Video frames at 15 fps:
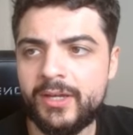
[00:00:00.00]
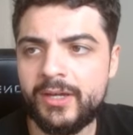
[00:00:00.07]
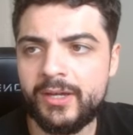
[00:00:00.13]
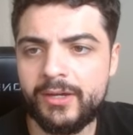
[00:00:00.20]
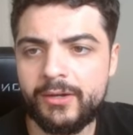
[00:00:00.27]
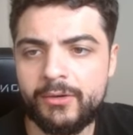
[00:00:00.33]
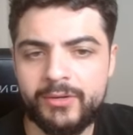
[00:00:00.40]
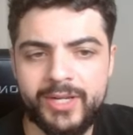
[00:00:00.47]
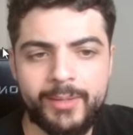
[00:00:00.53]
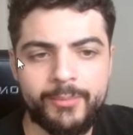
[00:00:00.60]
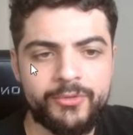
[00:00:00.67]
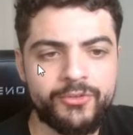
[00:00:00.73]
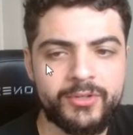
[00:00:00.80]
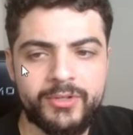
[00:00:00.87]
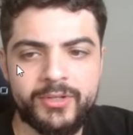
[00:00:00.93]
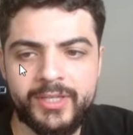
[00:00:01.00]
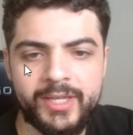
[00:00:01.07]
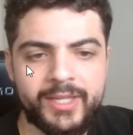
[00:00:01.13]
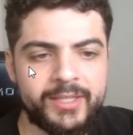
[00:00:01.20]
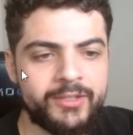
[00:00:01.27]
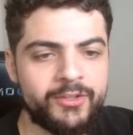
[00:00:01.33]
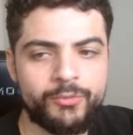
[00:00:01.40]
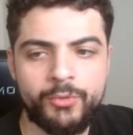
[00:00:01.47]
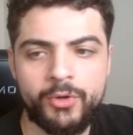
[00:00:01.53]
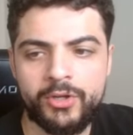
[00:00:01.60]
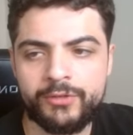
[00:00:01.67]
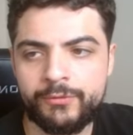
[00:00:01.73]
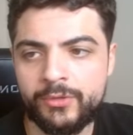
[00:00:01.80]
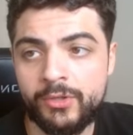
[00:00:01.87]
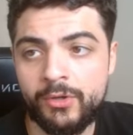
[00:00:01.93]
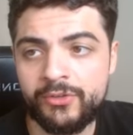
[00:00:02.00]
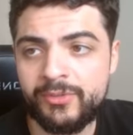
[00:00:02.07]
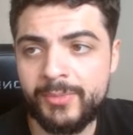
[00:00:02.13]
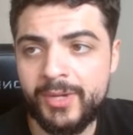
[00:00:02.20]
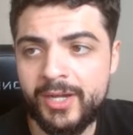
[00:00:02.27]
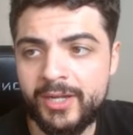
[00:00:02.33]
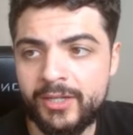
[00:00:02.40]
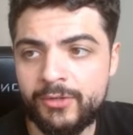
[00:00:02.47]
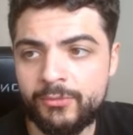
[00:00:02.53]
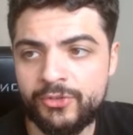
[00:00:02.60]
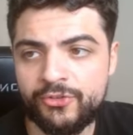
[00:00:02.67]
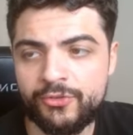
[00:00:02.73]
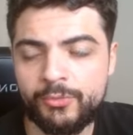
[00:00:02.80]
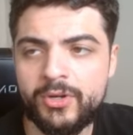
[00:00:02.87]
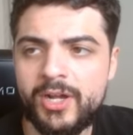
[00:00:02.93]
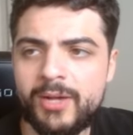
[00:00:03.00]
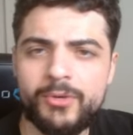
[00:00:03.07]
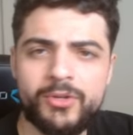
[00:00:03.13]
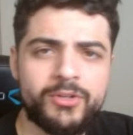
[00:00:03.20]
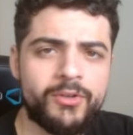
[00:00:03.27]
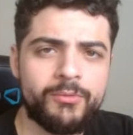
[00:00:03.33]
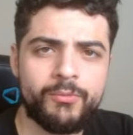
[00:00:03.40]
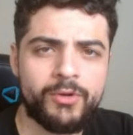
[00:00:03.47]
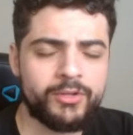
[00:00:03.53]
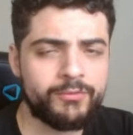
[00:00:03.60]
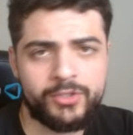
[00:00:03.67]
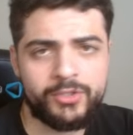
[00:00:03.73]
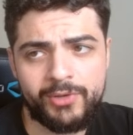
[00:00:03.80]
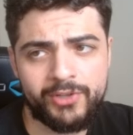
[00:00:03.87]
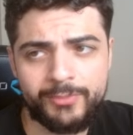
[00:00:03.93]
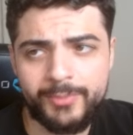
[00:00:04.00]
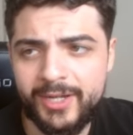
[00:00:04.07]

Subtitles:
on Amazon, okay? And this works for the Aussie market, which is what I'm on. It works for the US